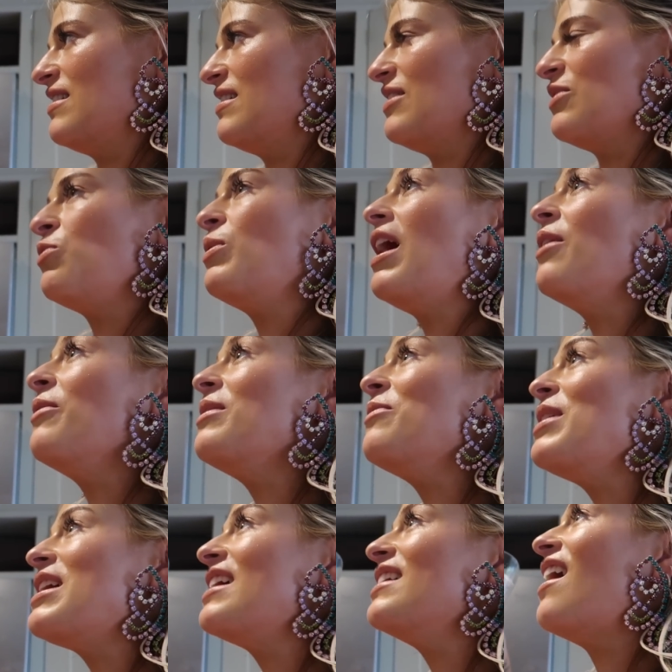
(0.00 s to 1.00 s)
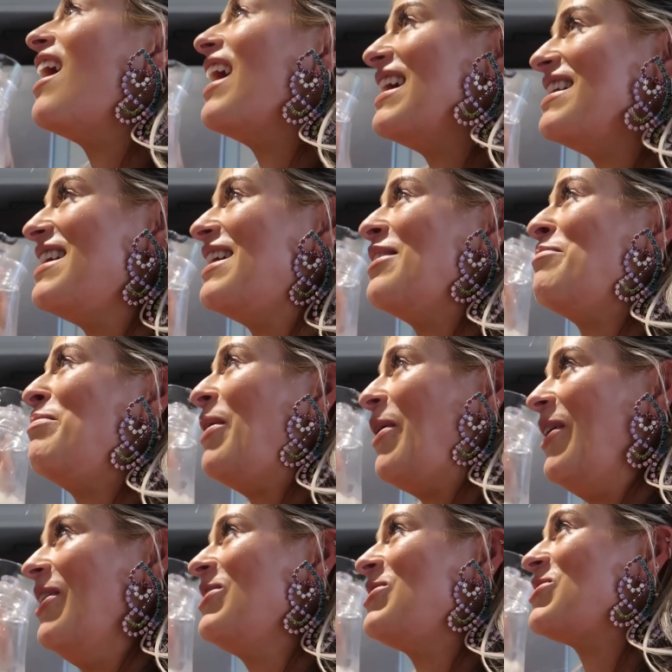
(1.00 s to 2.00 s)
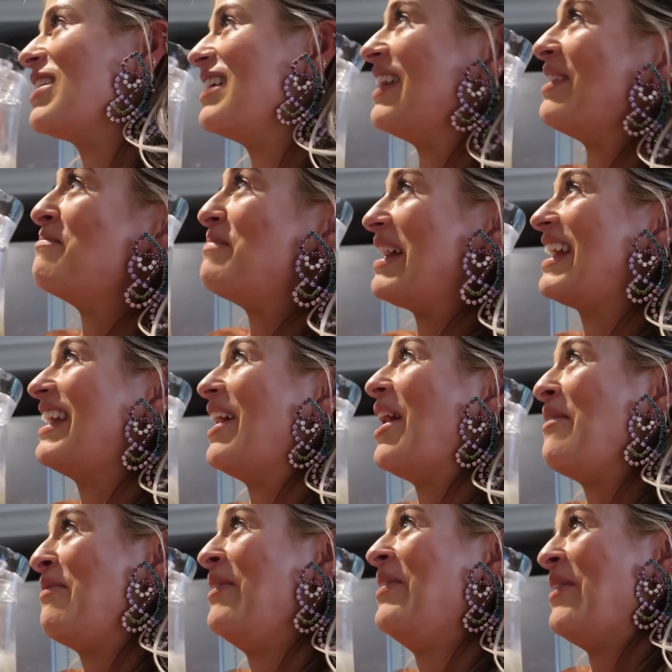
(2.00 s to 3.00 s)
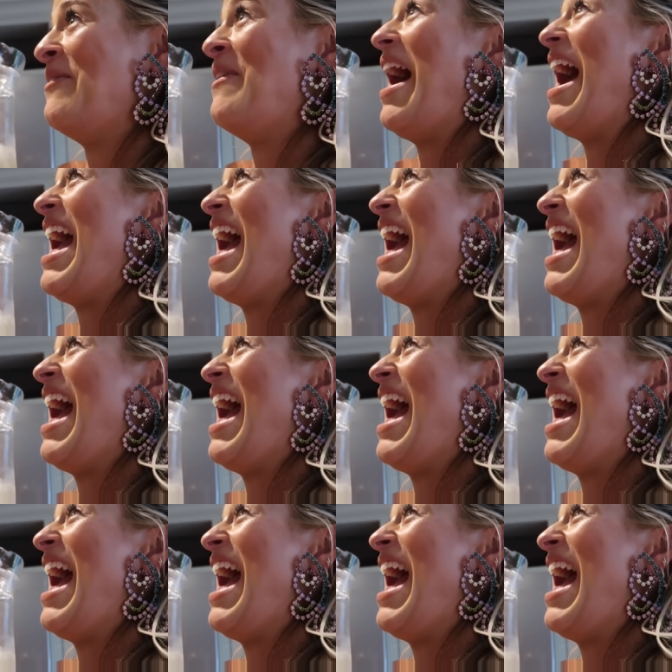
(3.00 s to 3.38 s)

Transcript: Can't well, we we can hide it in a bush and then pick it up and go,